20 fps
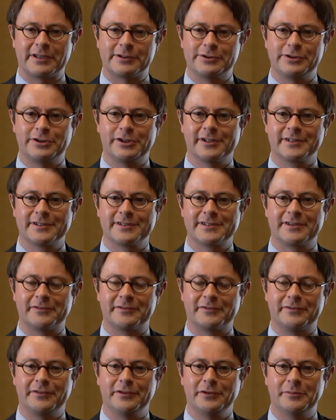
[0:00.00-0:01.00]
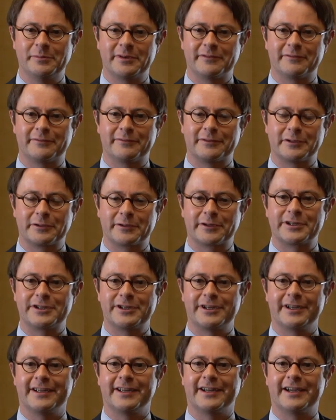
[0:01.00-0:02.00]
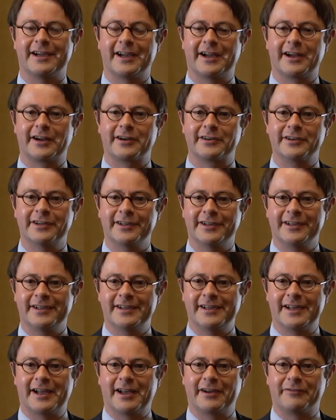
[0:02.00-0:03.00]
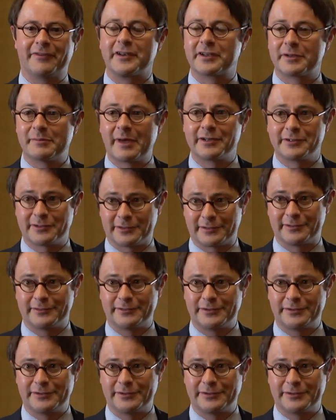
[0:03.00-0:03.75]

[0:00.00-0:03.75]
Questions of human flourishing are uh, fundamental